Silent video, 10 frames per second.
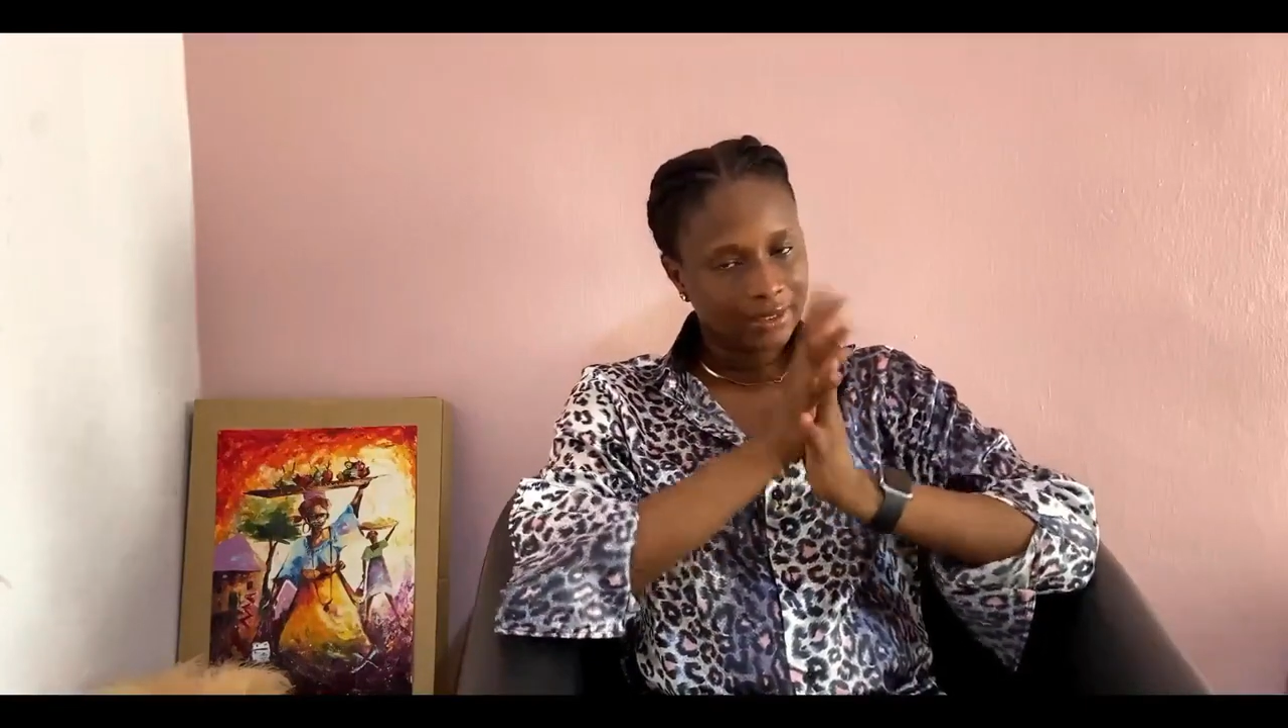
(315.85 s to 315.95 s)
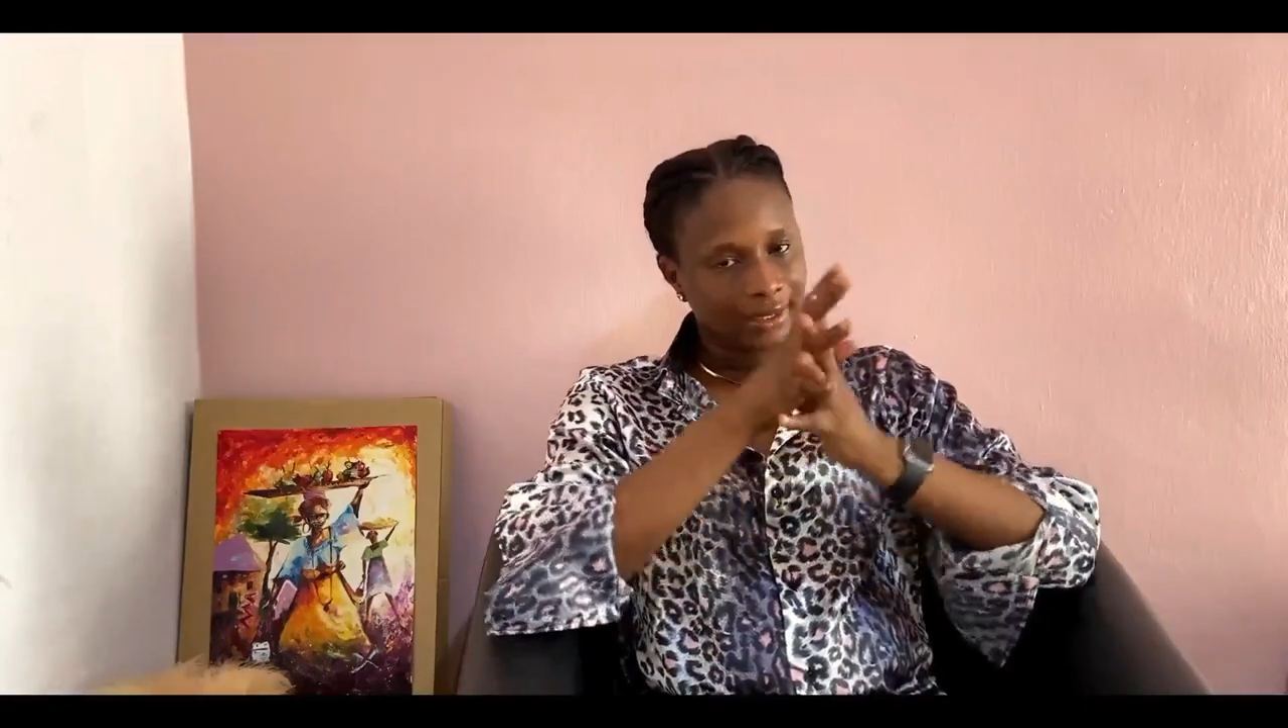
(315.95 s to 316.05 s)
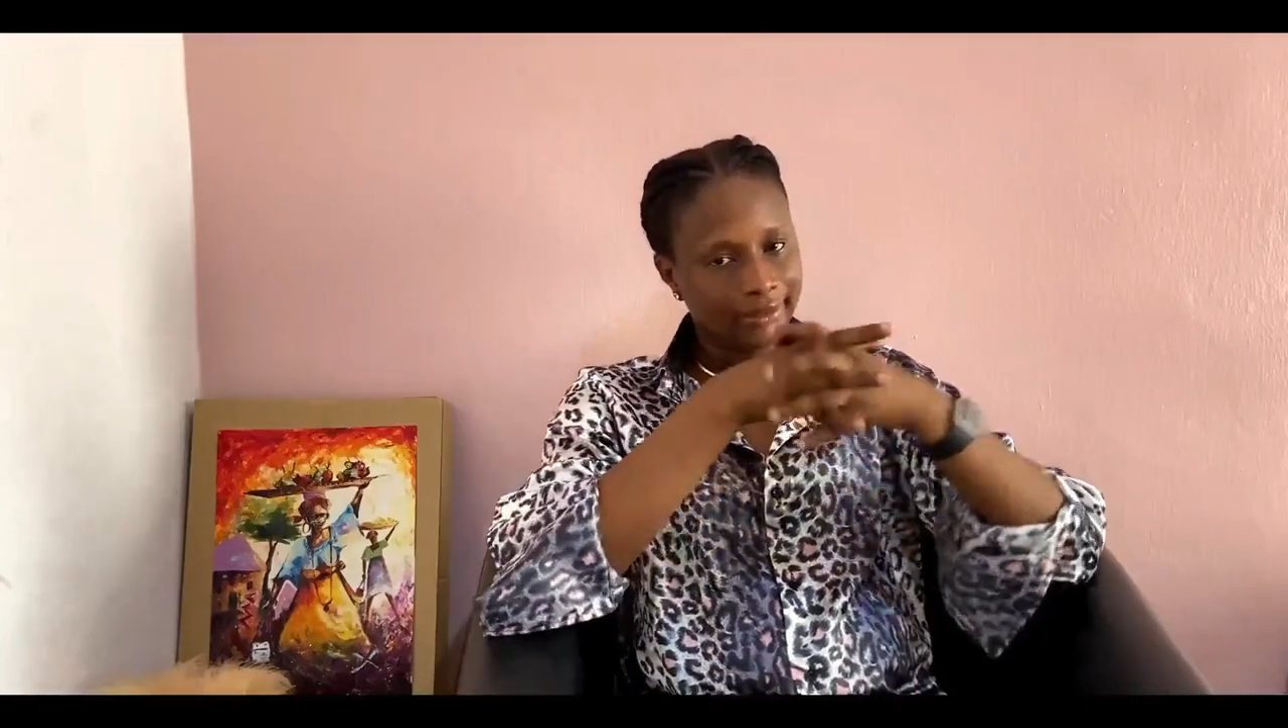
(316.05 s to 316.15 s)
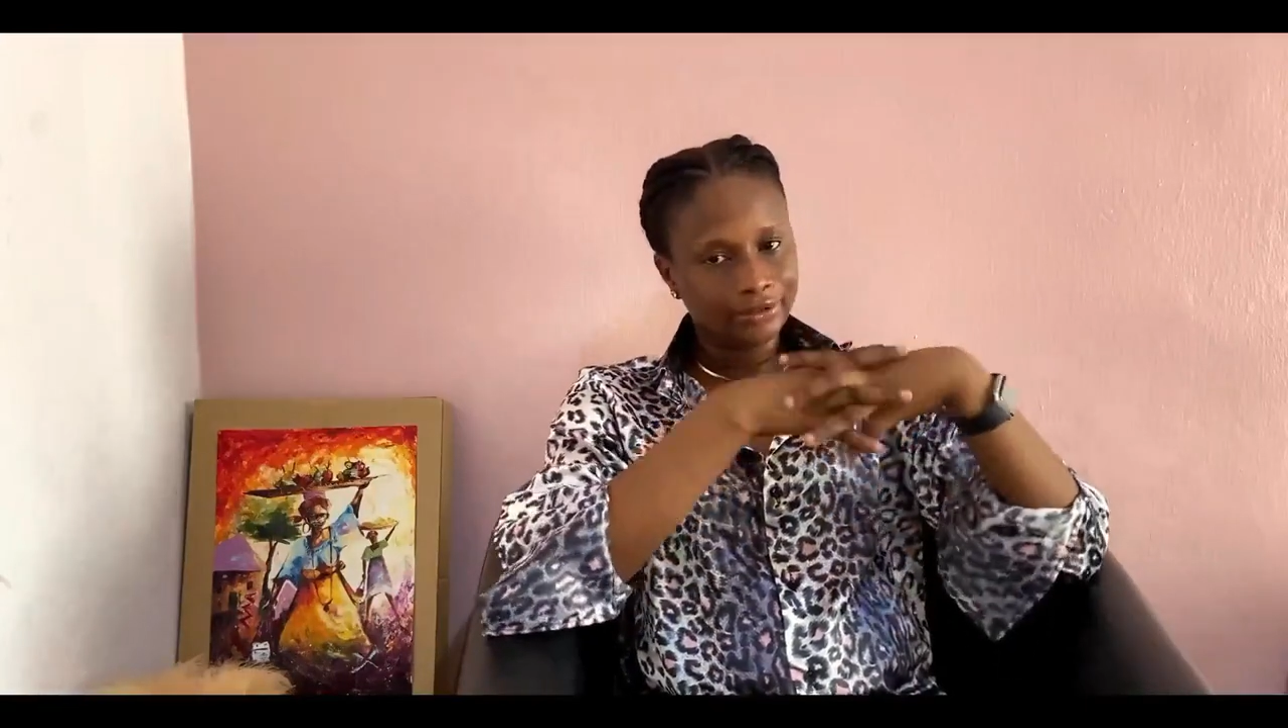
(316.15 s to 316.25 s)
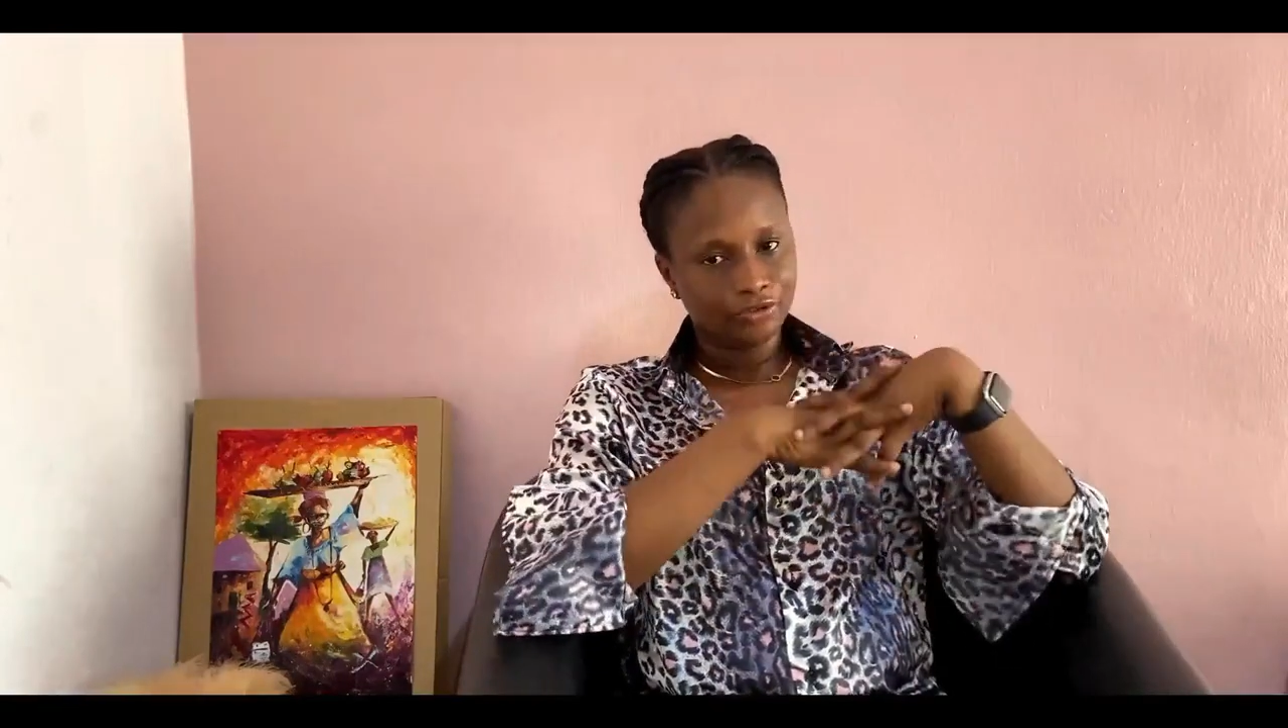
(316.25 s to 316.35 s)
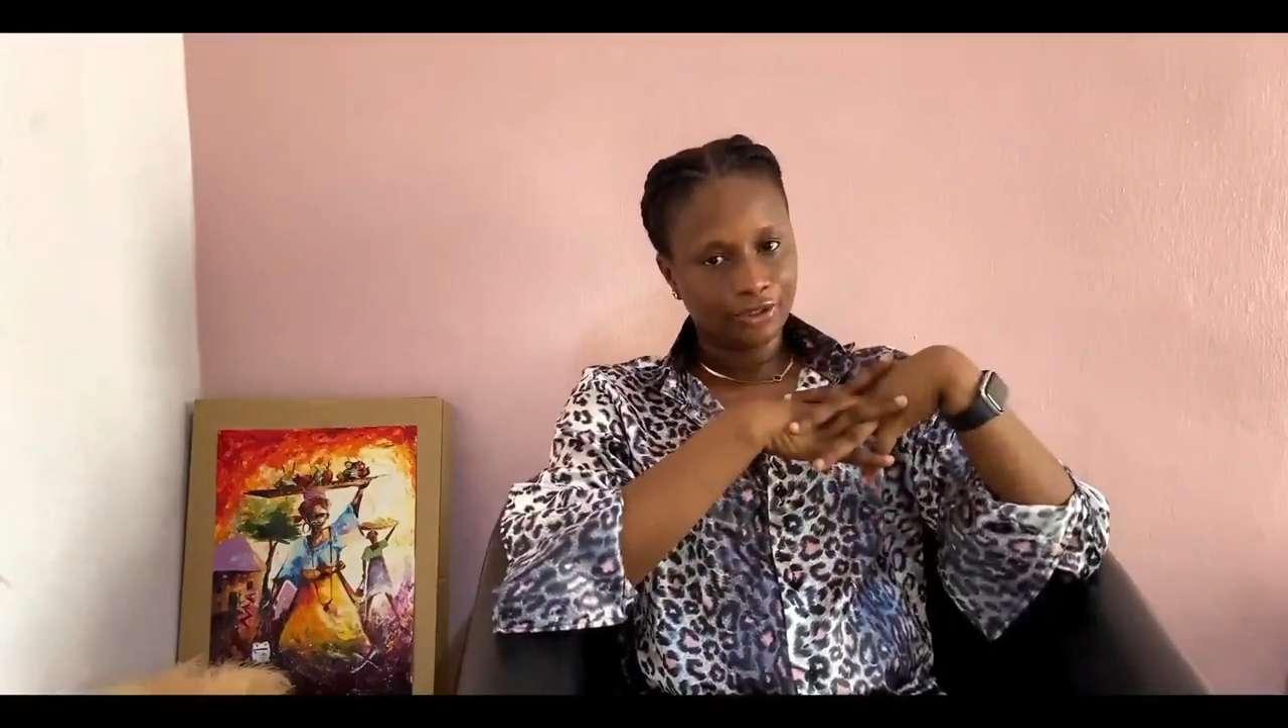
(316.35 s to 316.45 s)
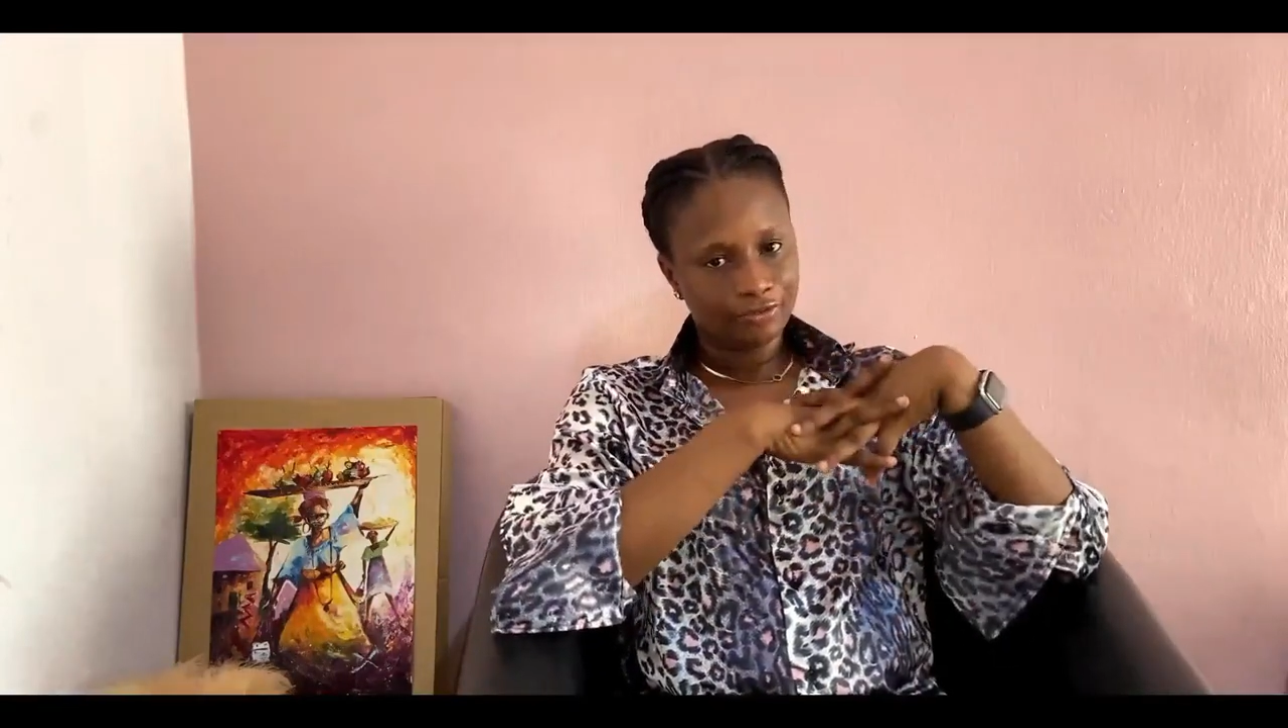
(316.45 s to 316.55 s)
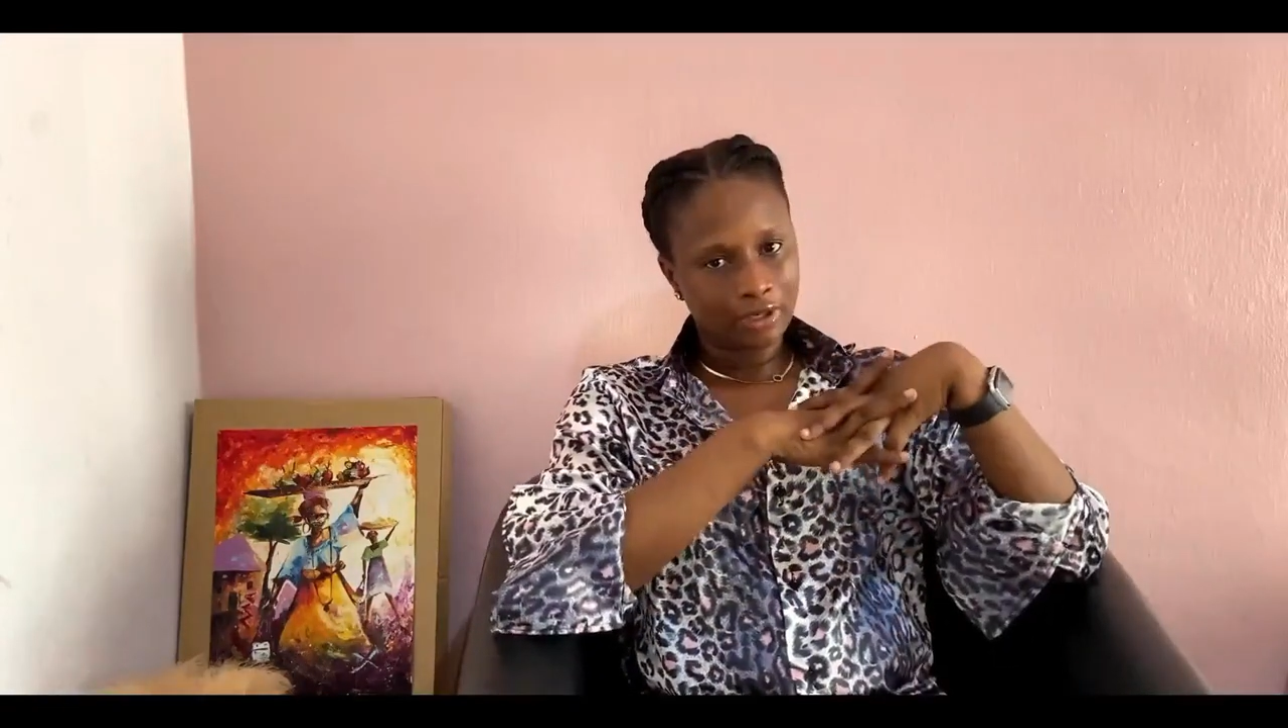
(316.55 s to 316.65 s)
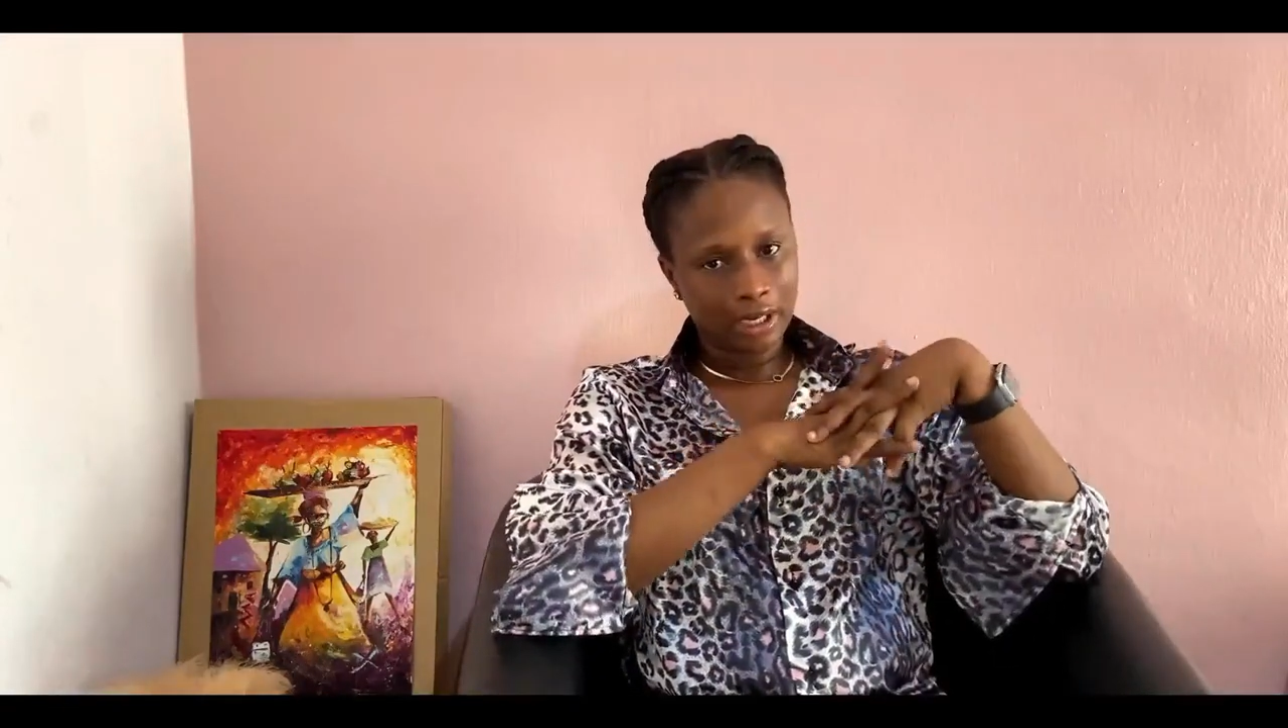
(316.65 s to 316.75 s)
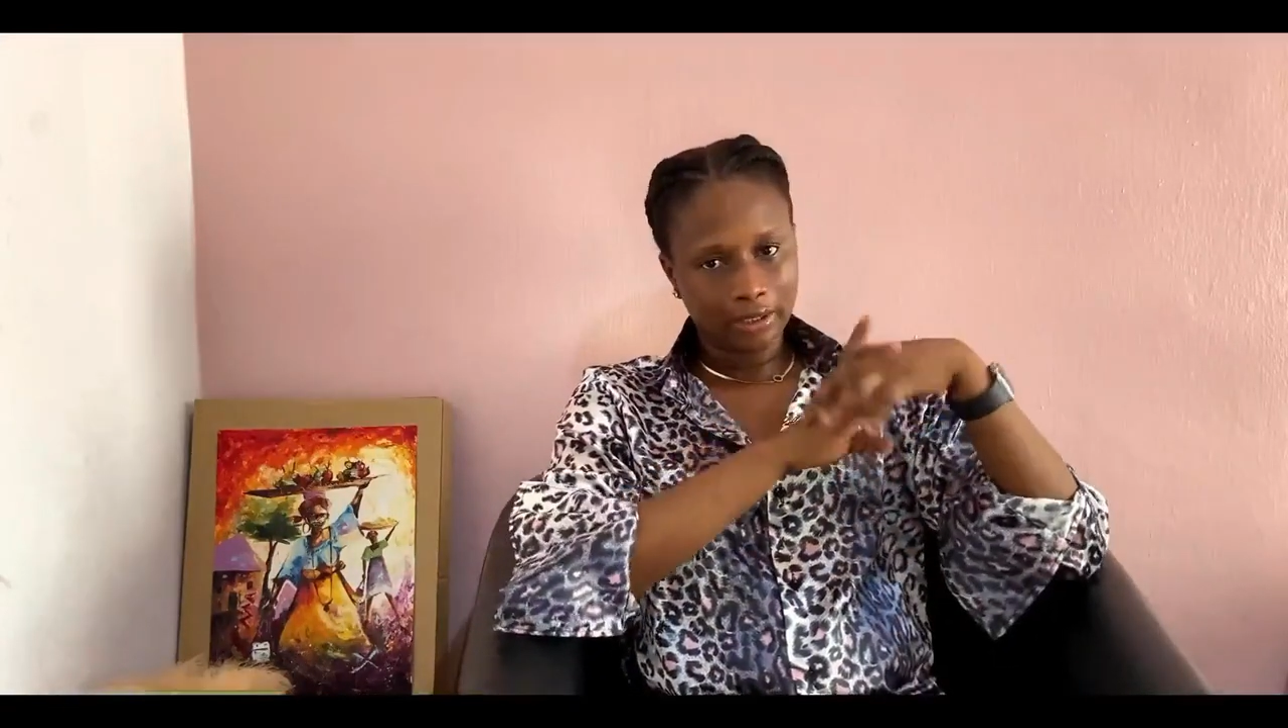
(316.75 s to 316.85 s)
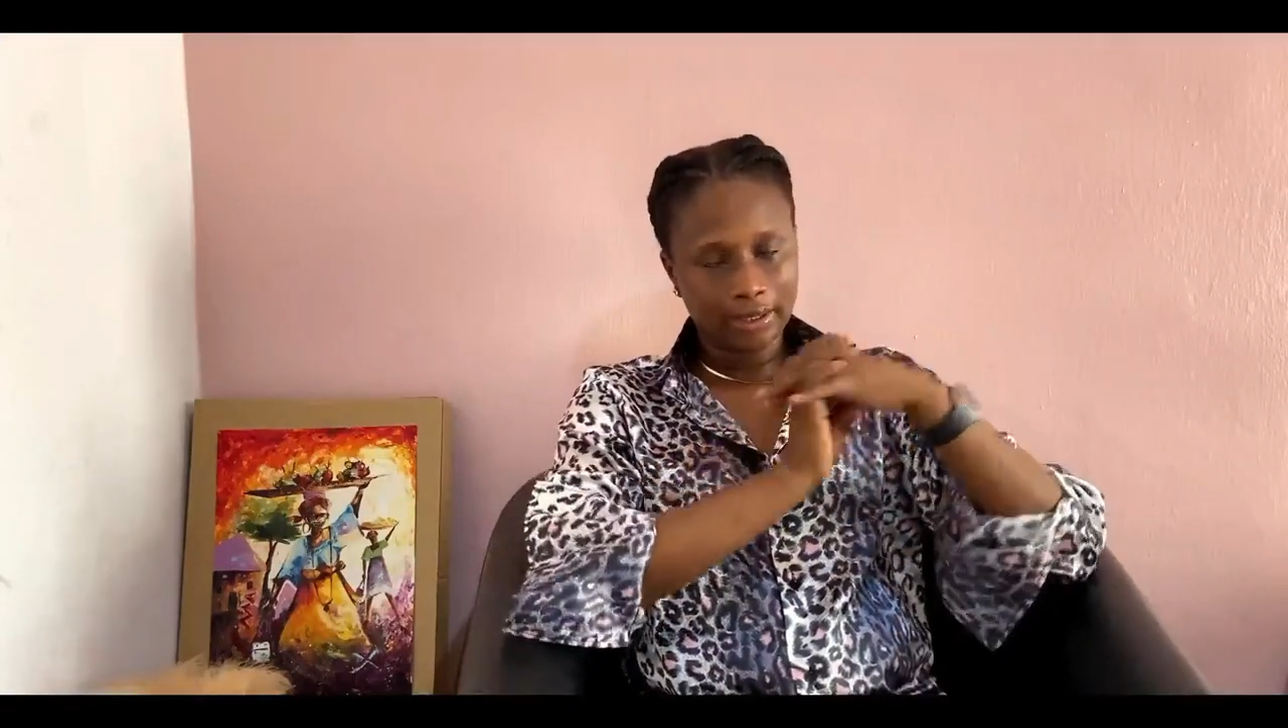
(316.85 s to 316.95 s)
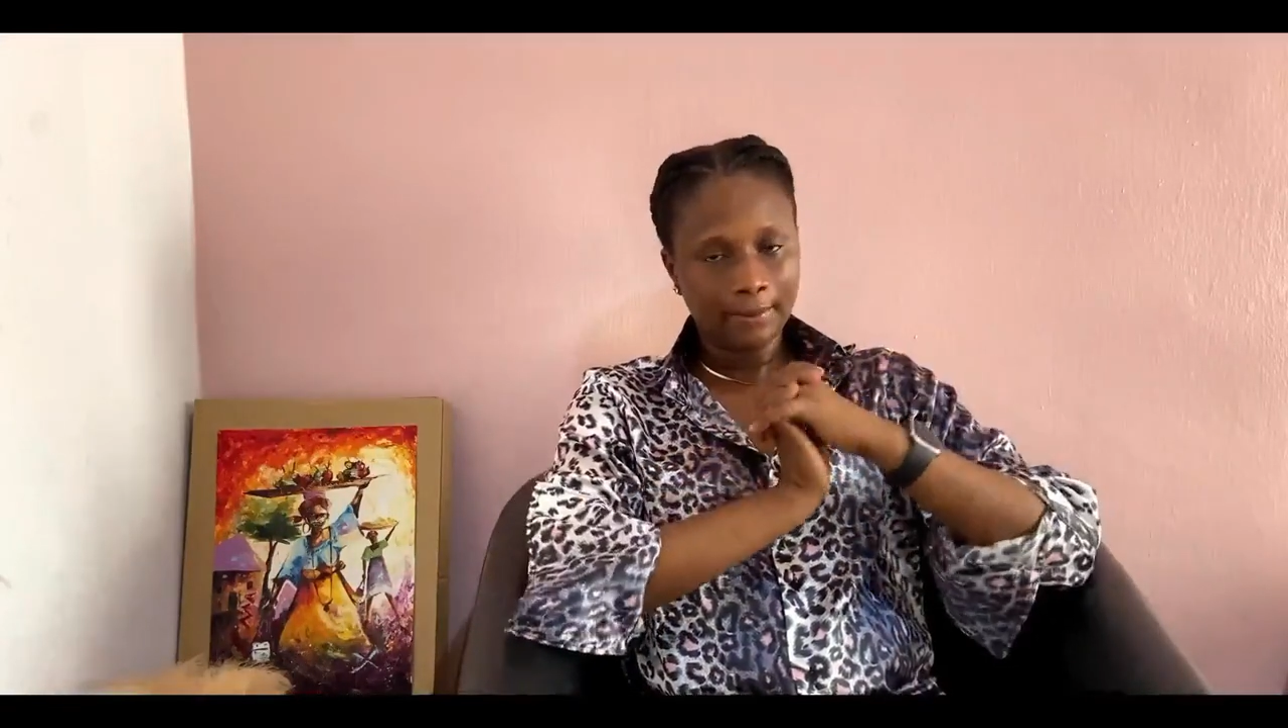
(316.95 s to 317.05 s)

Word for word: that is a red flag